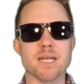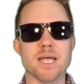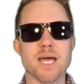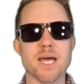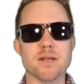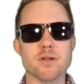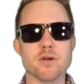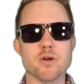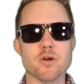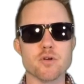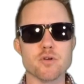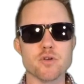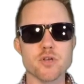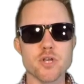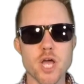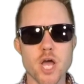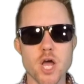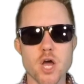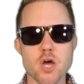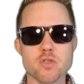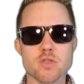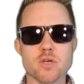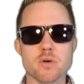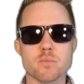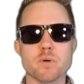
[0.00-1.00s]
let her
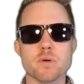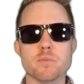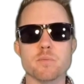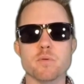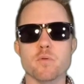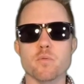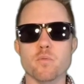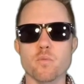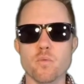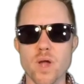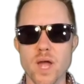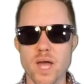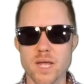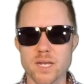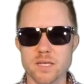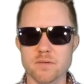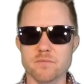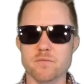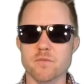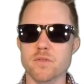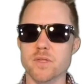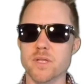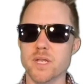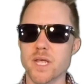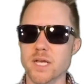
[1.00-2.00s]
know that we were ready
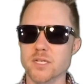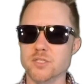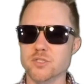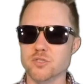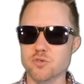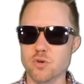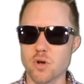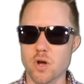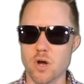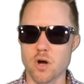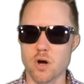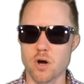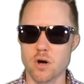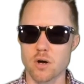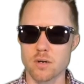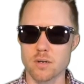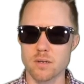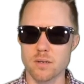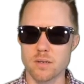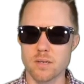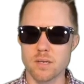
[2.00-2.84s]
for the next draw.